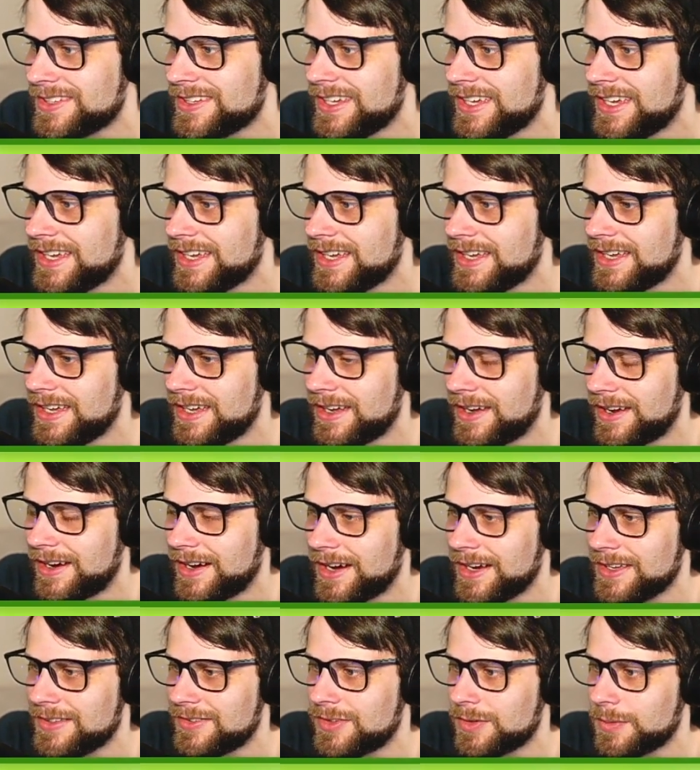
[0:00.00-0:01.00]
All
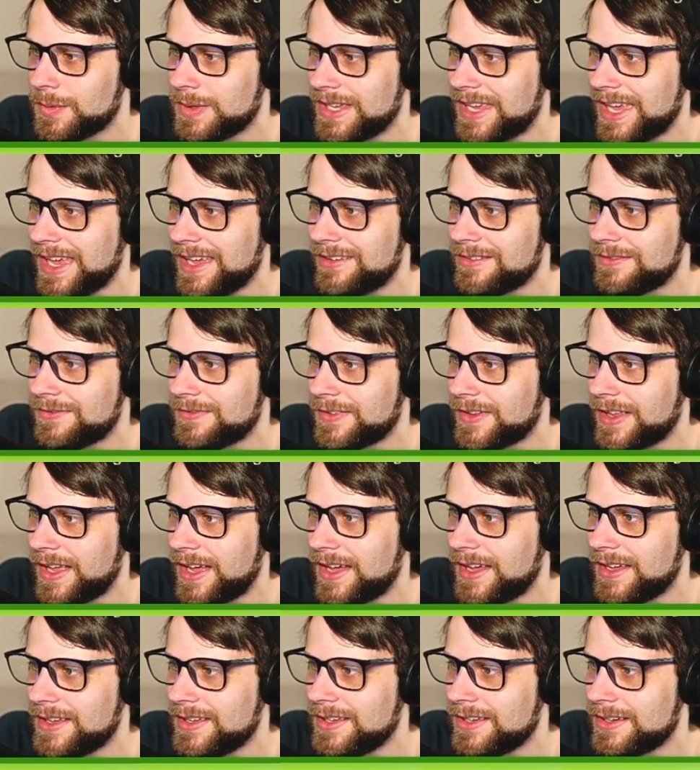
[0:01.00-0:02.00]
right, so we can
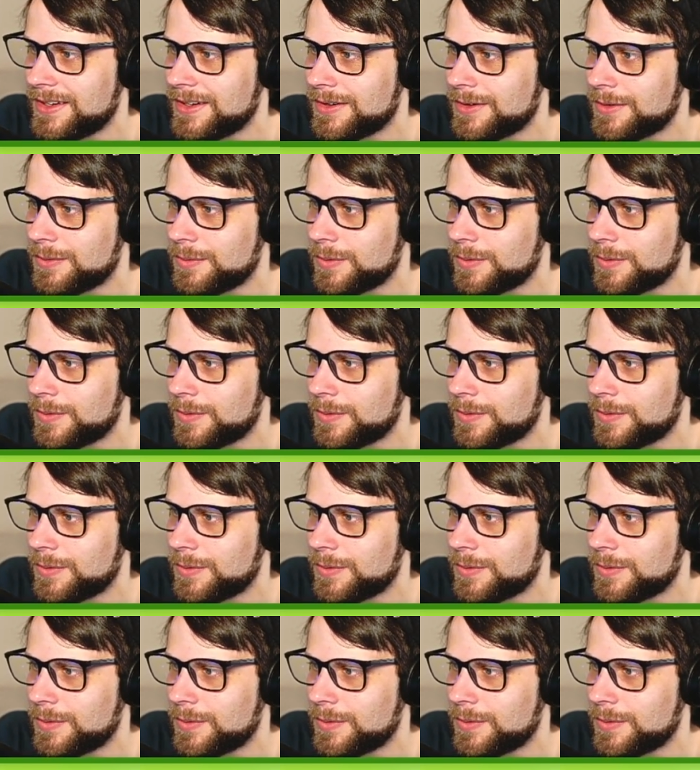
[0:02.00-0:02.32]
fly here.